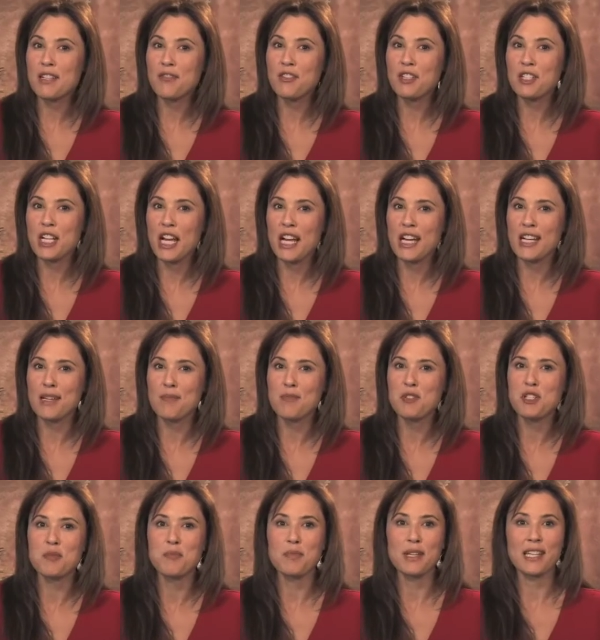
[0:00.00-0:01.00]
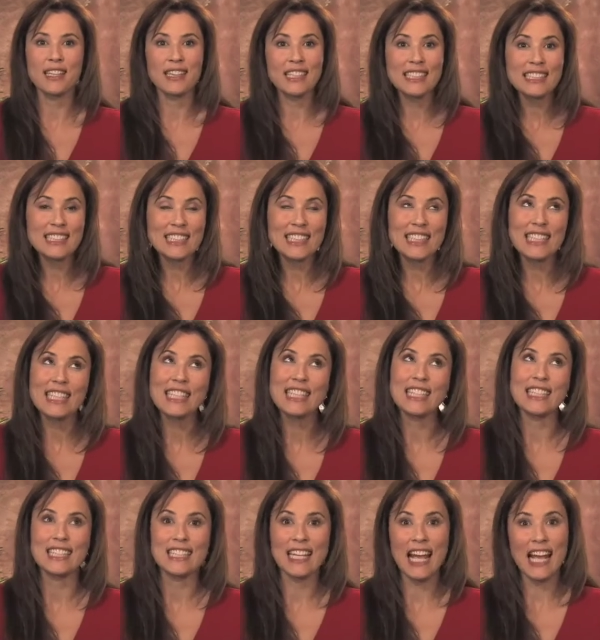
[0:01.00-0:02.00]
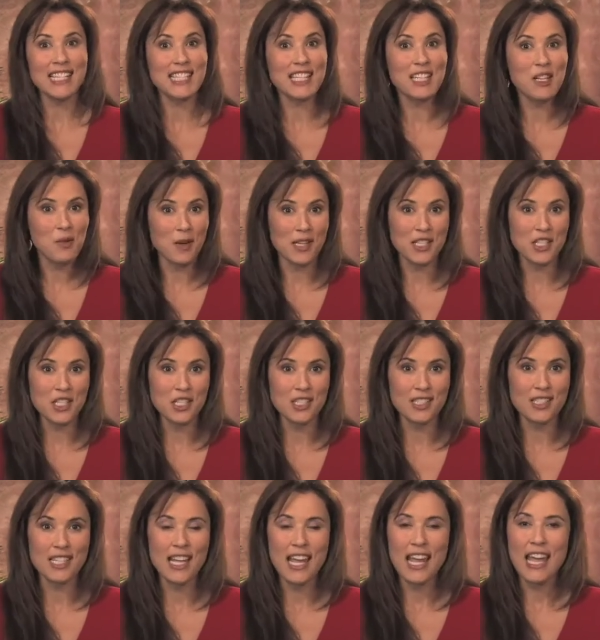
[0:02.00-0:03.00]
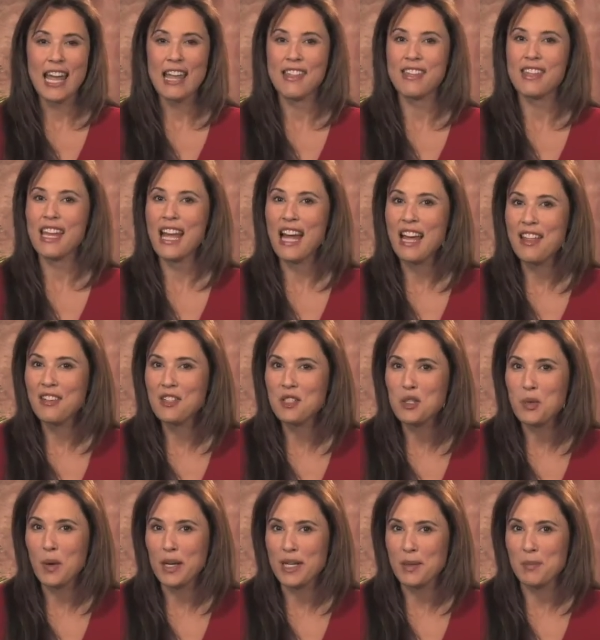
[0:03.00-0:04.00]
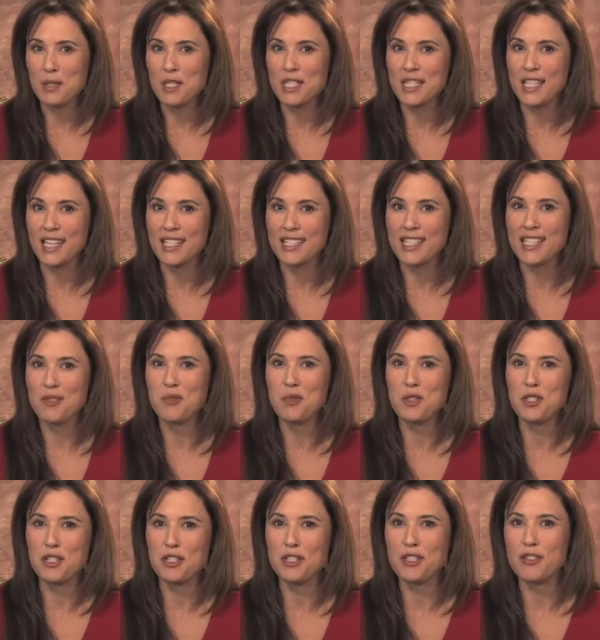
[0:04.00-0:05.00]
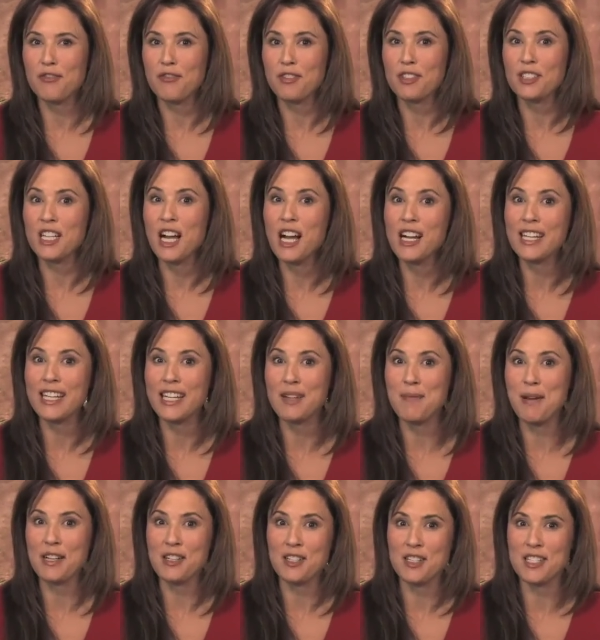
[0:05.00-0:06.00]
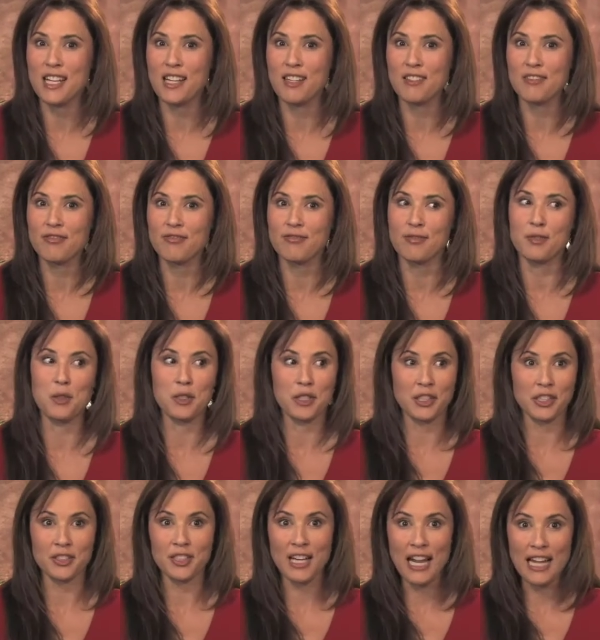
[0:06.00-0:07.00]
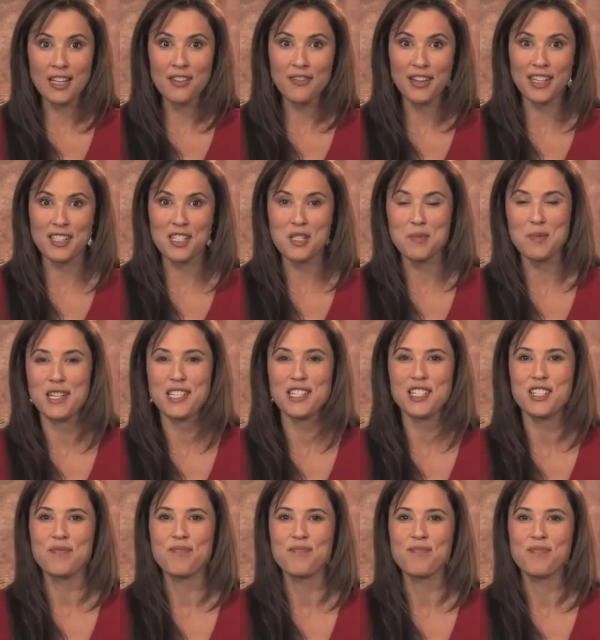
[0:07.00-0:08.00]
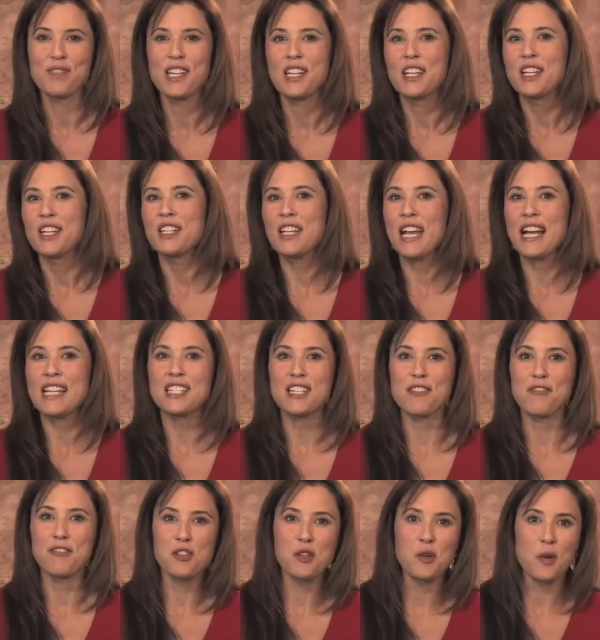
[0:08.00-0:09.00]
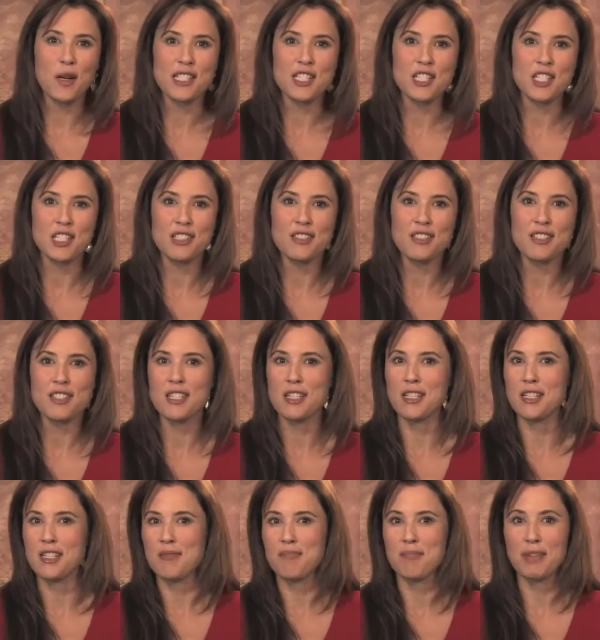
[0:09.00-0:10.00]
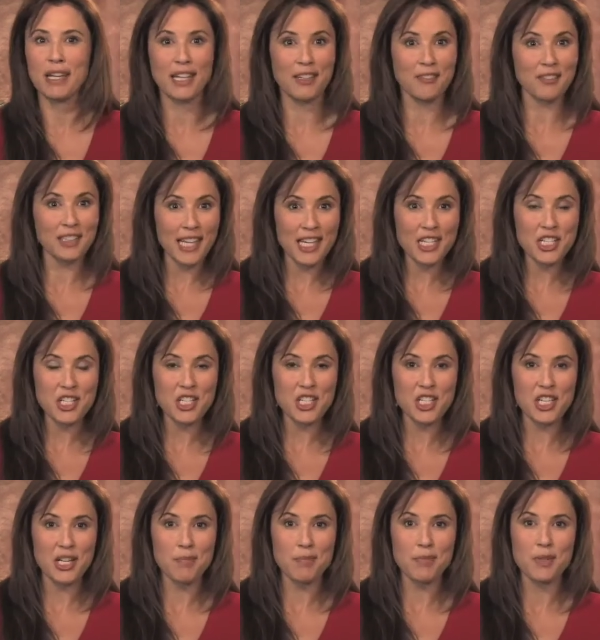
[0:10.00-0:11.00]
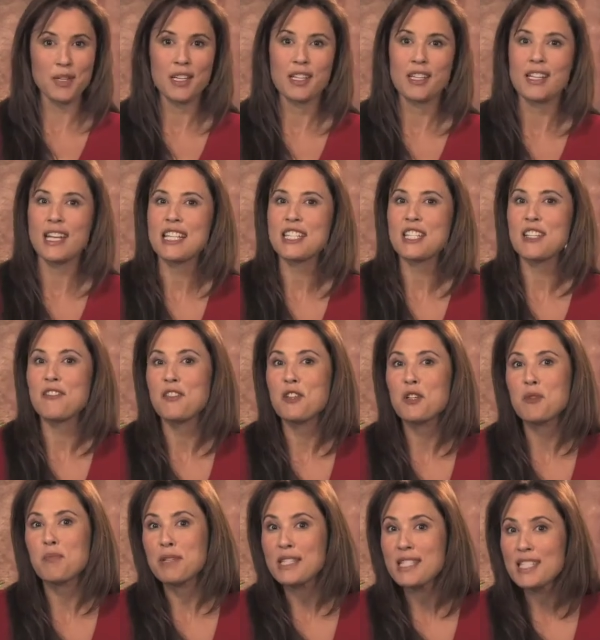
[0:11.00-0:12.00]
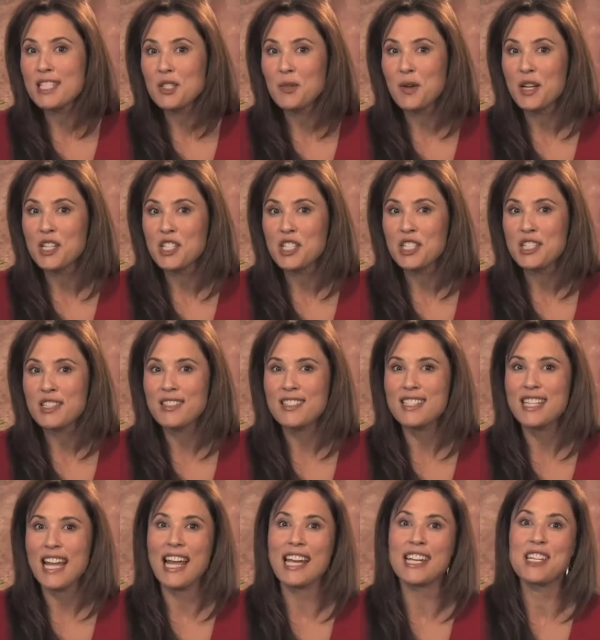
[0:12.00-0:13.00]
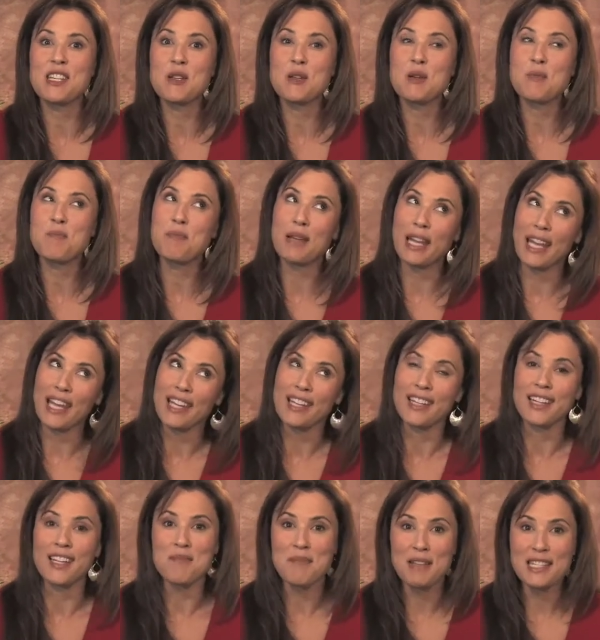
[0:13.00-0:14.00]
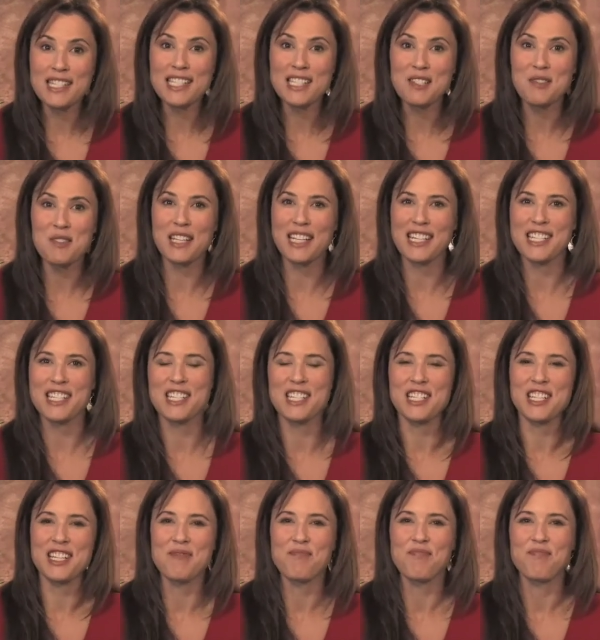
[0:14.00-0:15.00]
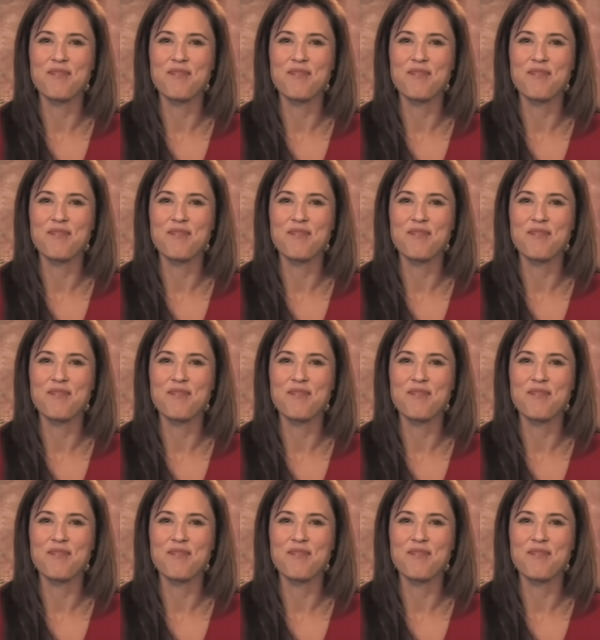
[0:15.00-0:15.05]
of your time should be listening and asking questions, and the other 20% is reserved for talking about yourself or your elevator speech. You ask a few questions, you begin a relationship. You ask a few business questions, and you begin a business relationship.